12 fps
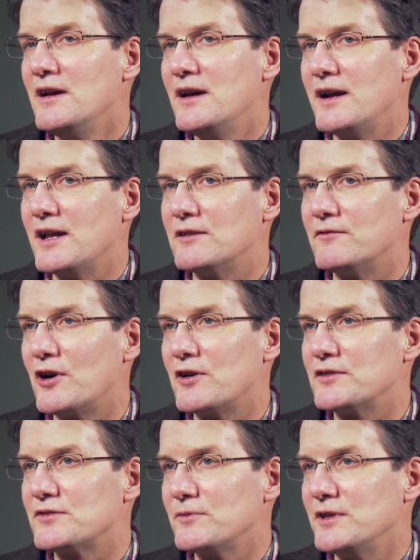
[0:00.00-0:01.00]
and at
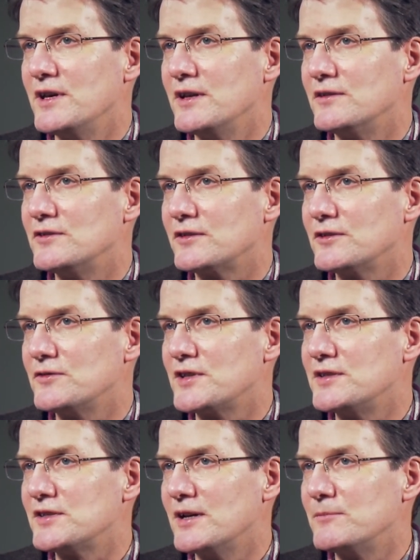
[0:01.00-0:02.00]
Novartis, we then took
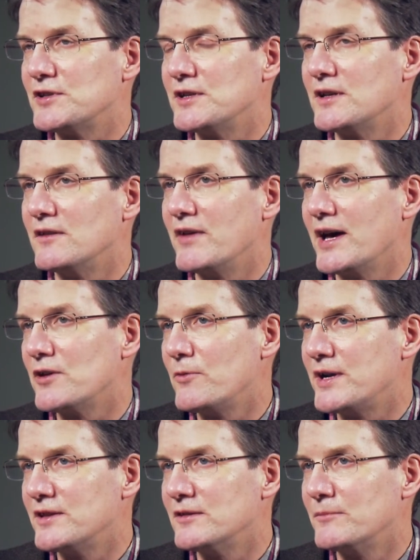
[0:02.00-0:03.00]
those enzymes in and
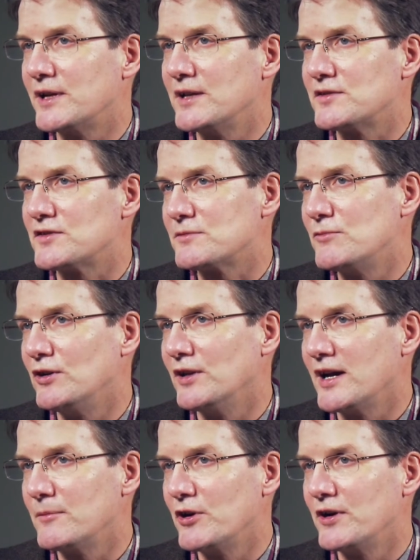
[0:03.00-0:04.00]
evaluated them against a small
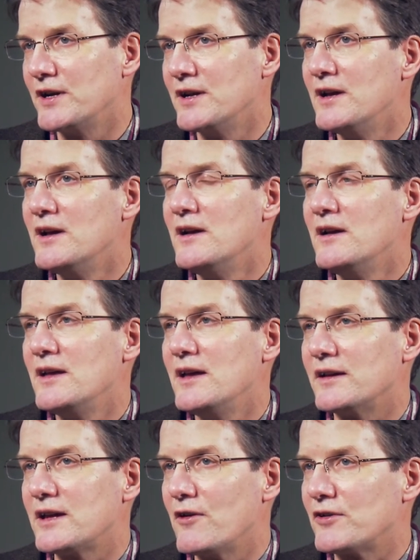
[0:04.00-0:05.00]
library,
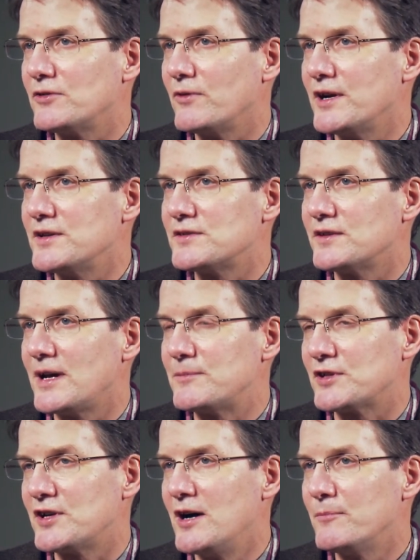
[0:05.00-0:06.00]
and characterized the
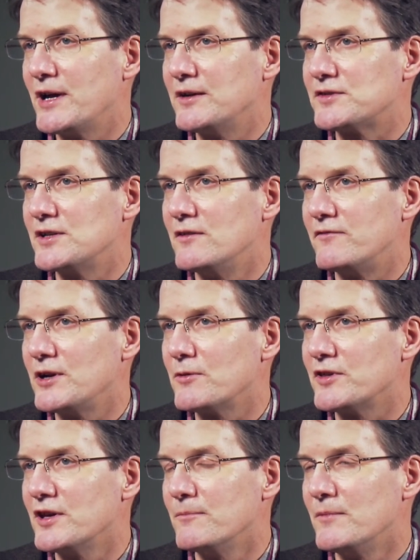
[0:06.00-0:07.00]
types of compounds that
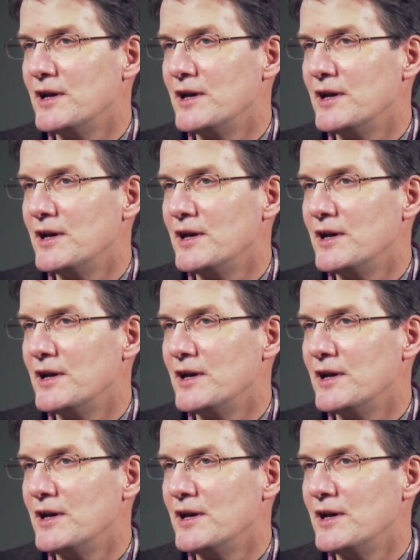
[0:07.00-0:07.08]
interfere with them.